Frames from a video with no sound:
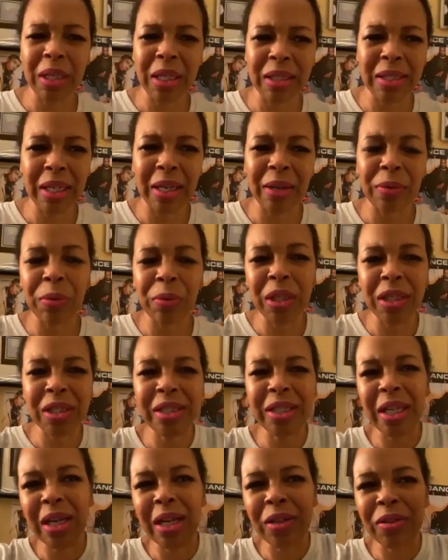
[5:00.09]
can say, we can
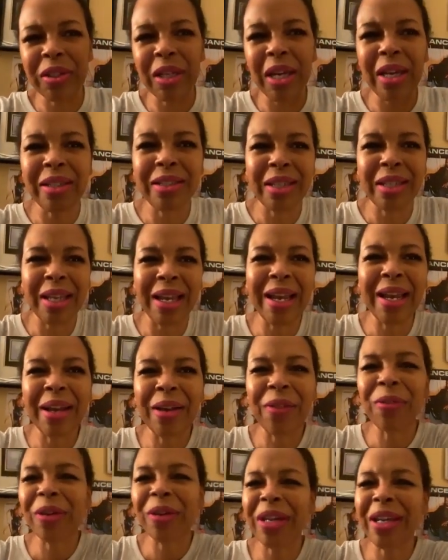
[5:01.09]
stand outside and say, hey,
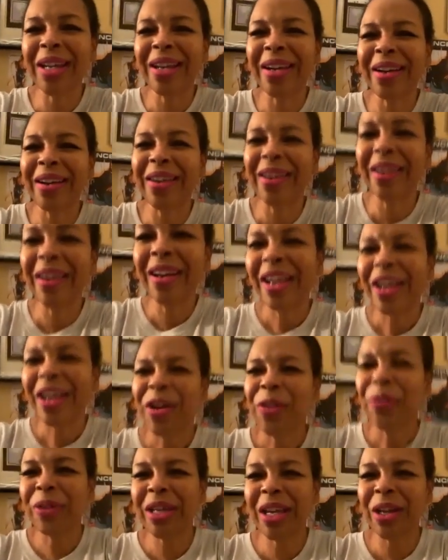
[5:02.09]
we're here.
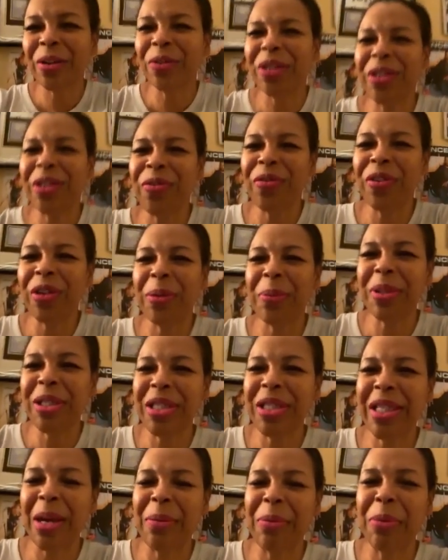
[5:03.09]
We can't really film
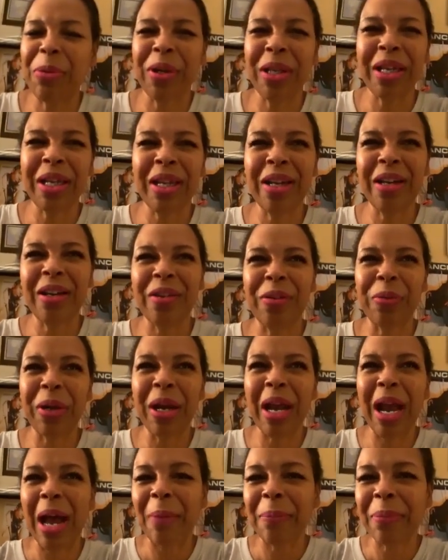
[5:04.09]
inside, but we're here and we're
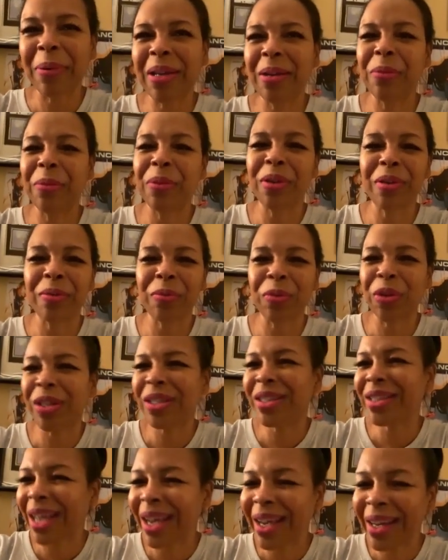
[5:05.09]
happy and we're
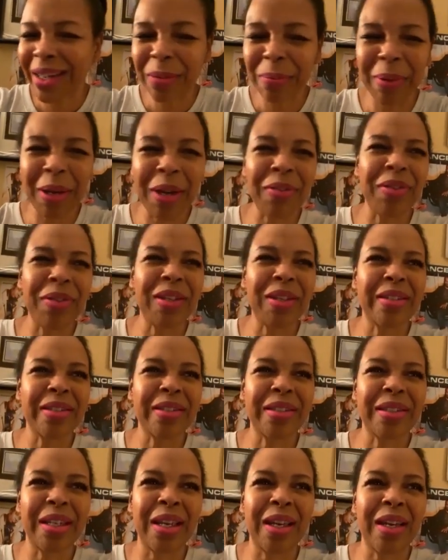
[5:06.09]
excited about
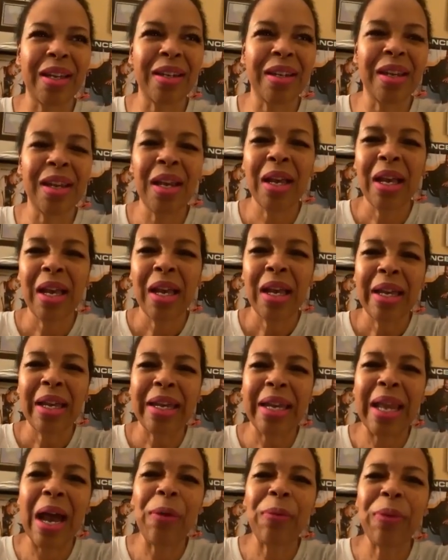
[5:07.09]
this. And
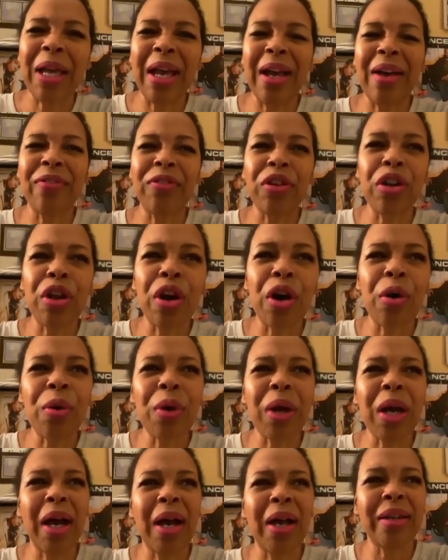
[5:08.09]
now we have no
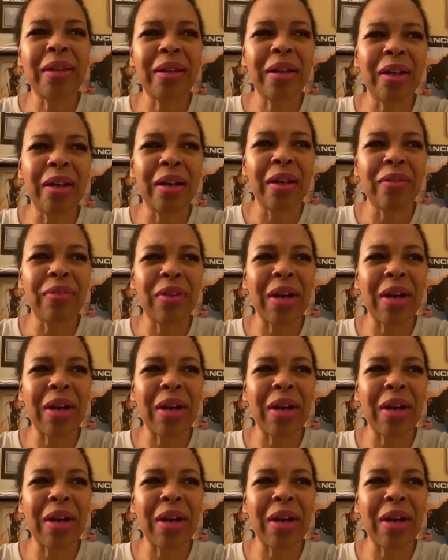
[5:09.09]
kind of,